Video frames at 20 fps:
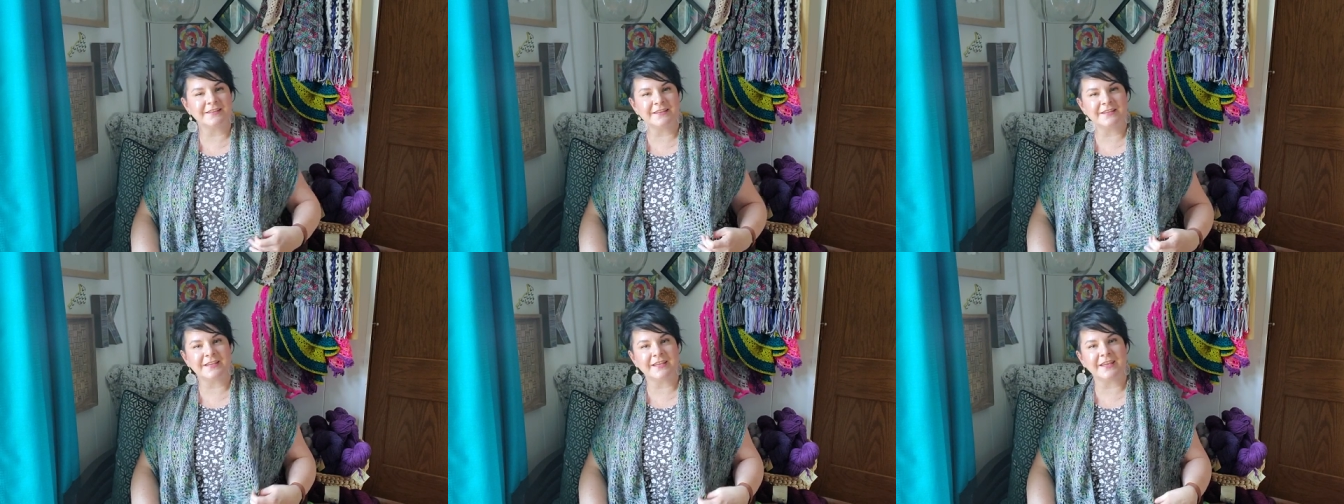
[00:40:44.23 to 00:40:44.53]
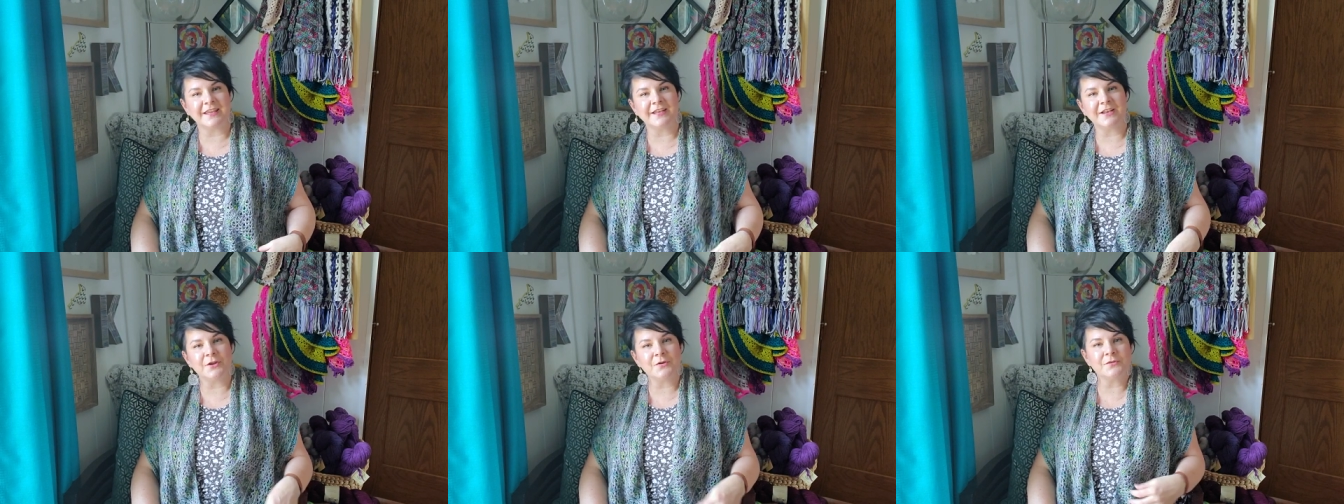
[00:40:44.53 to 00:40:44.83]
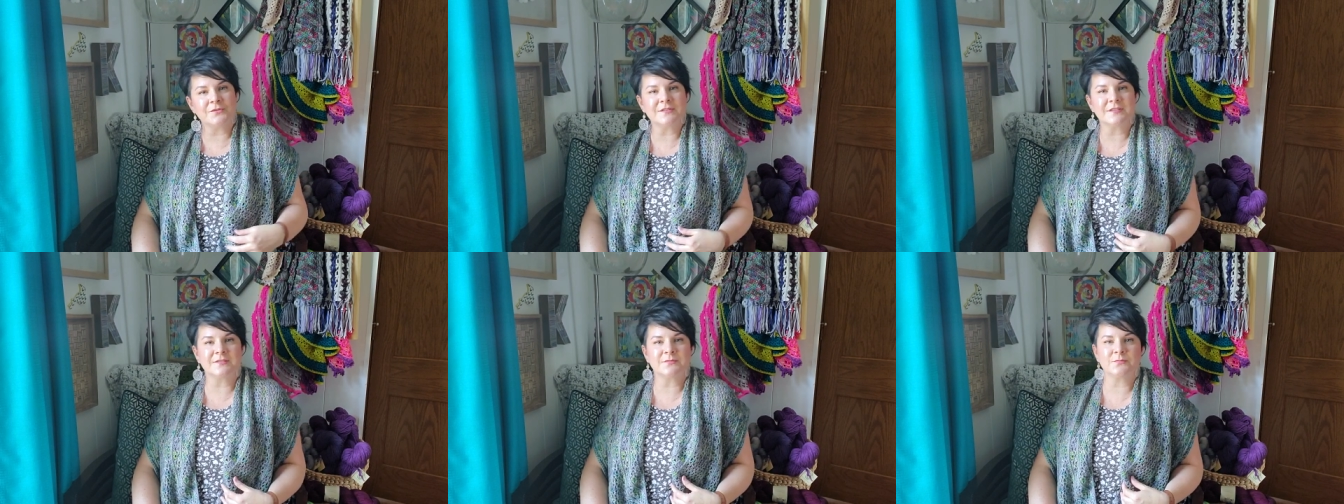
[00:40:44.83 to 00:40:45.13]
the the
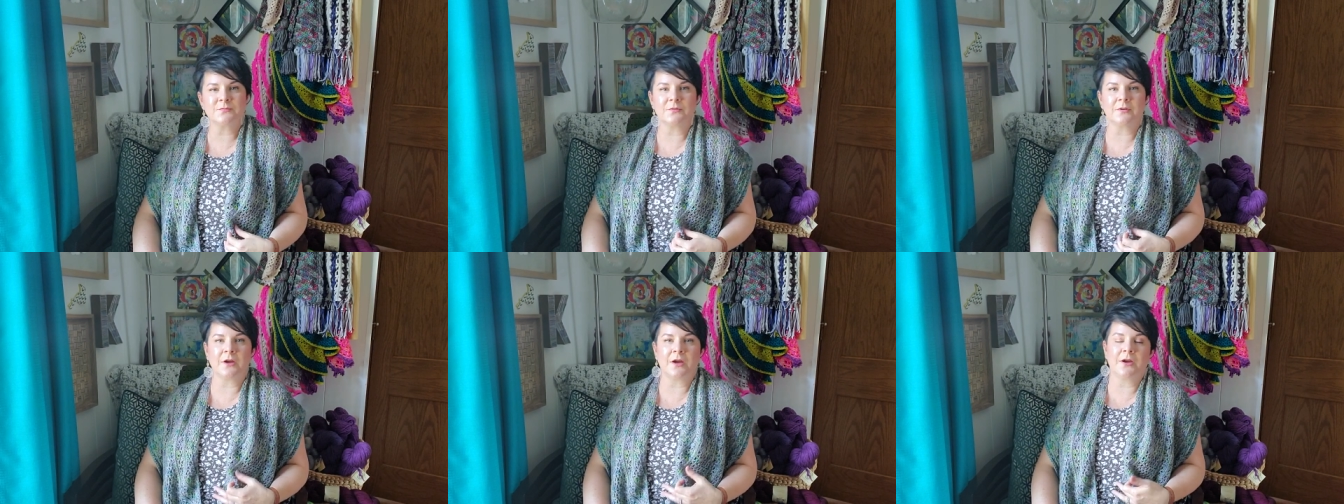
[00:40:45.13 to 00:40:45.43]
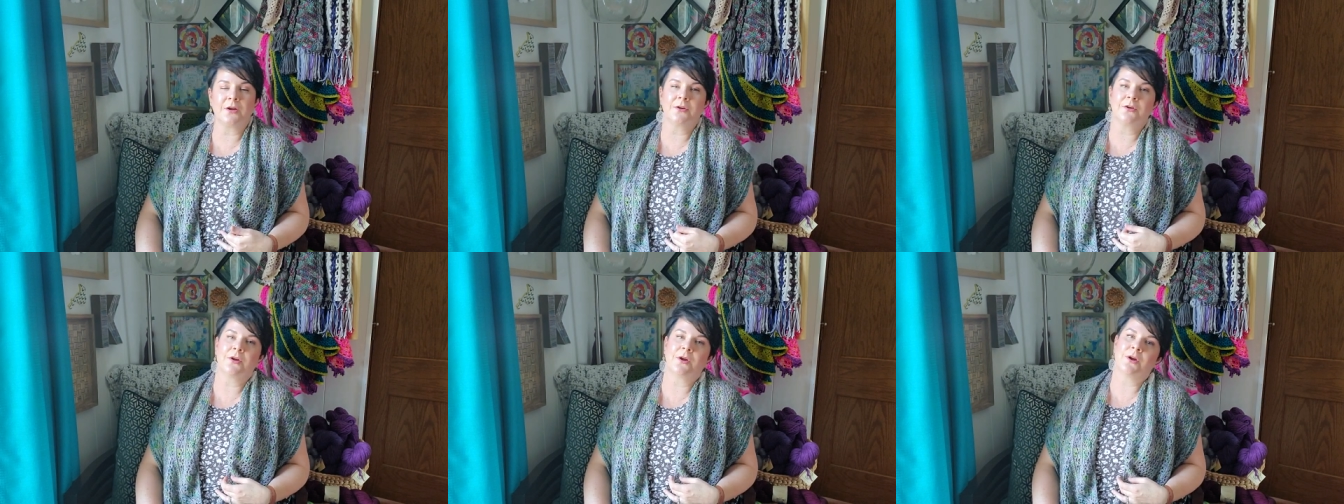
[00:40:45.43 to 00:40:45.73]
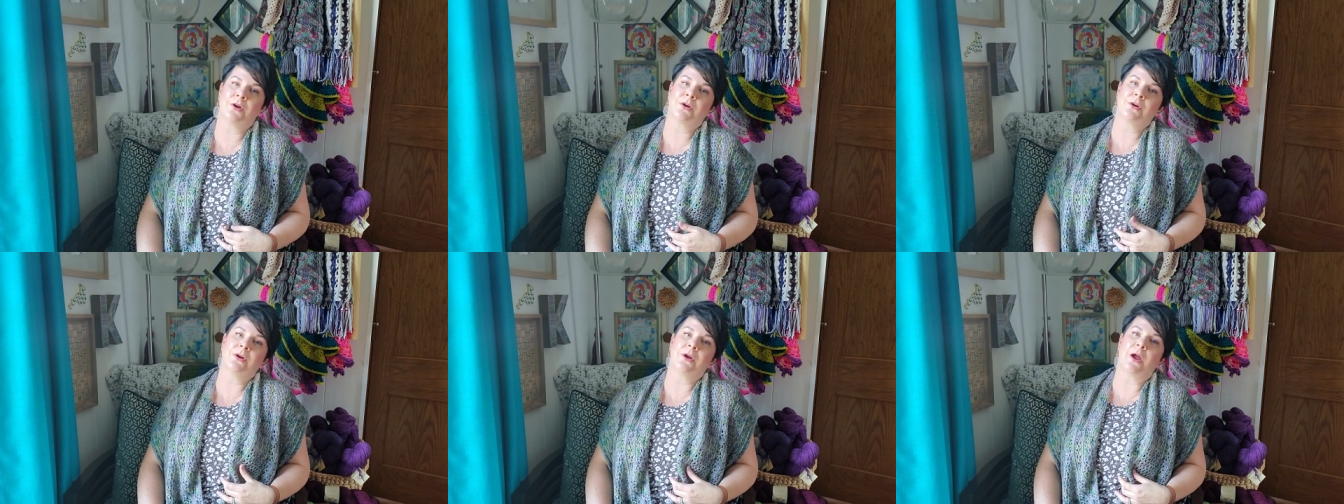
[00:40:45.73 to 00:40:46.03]
kiddos are
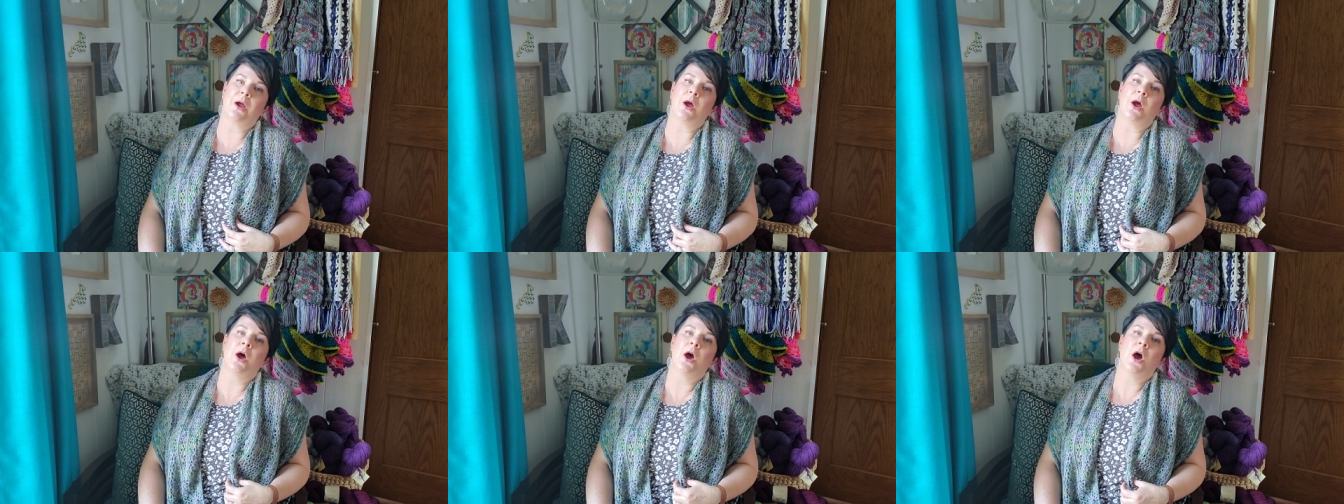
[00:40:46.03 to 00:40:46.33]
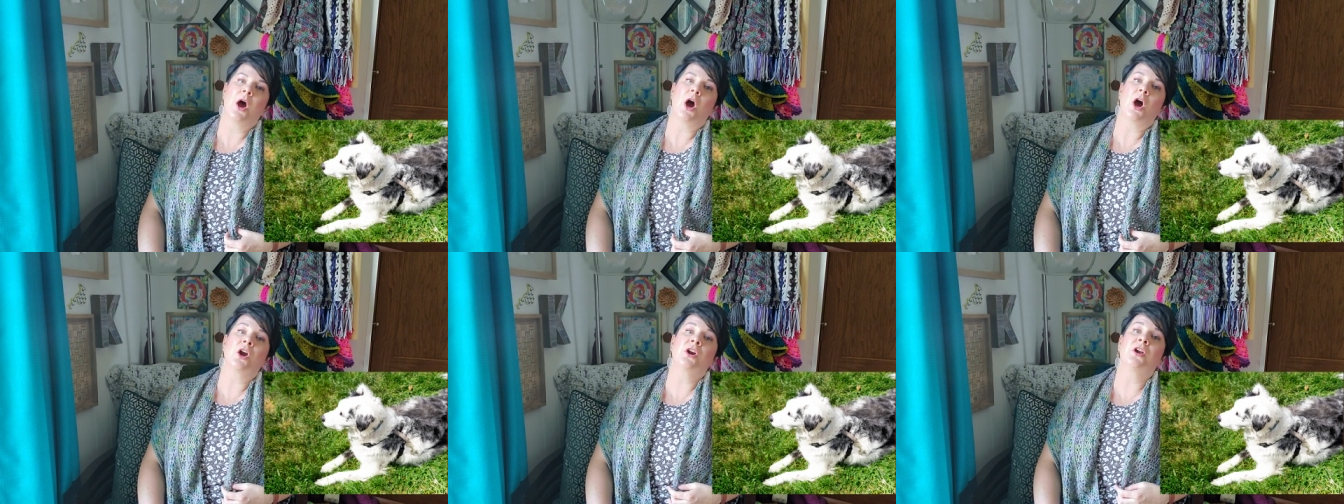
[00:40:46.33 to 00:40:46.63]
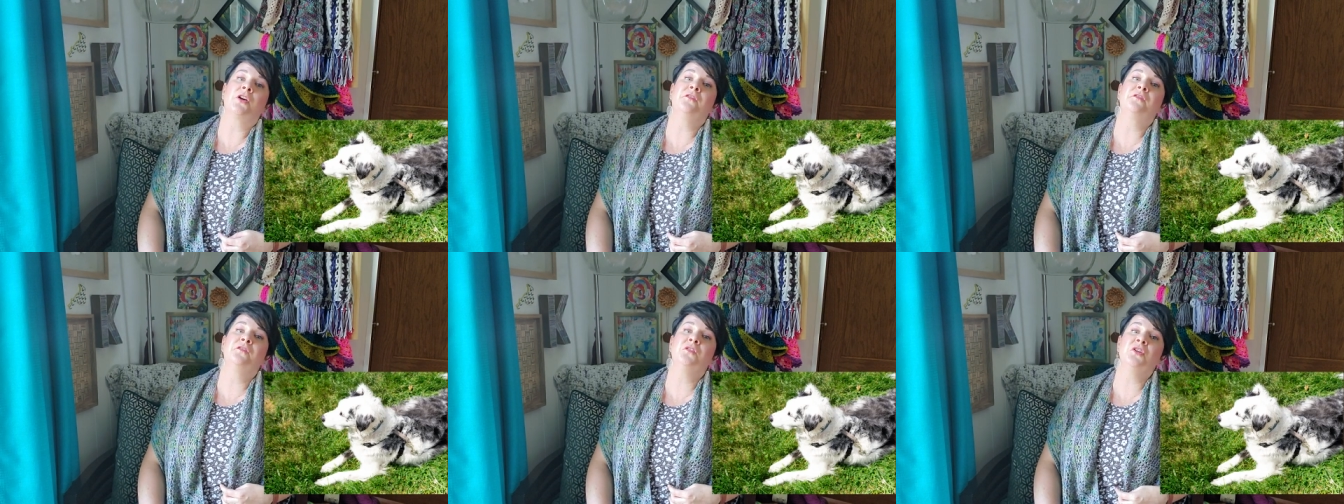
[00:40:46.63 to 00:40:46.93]
are are
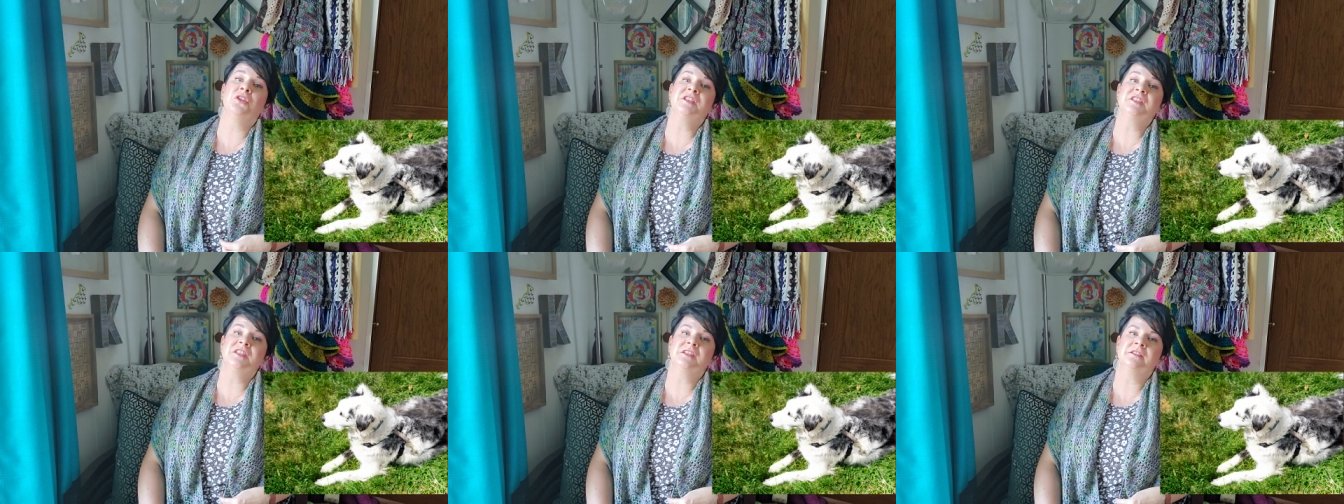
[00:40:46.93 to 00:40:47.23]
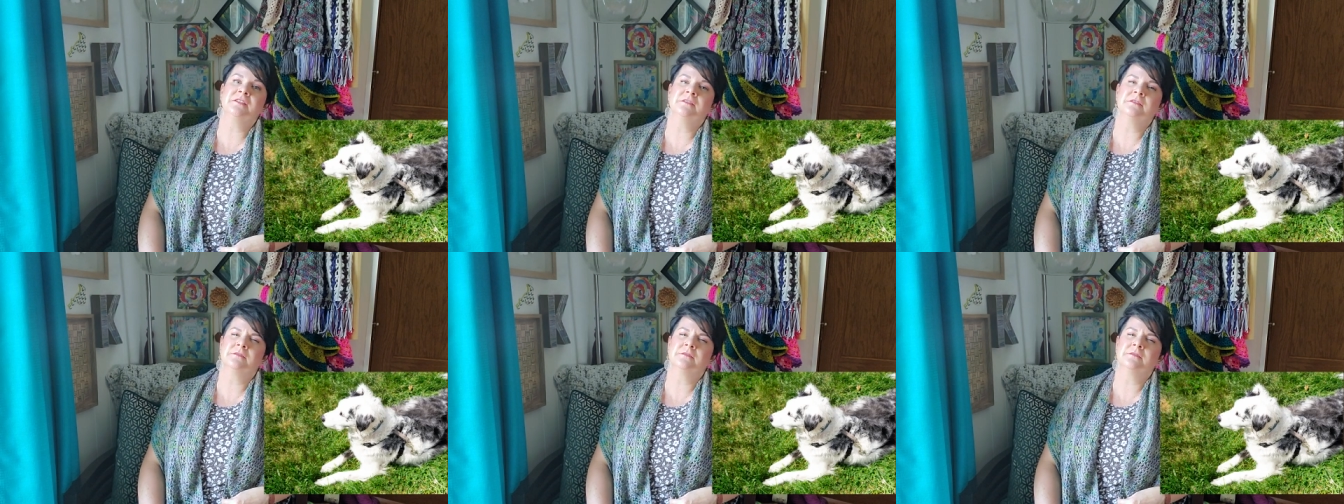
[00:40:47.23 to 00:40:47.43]
afoot.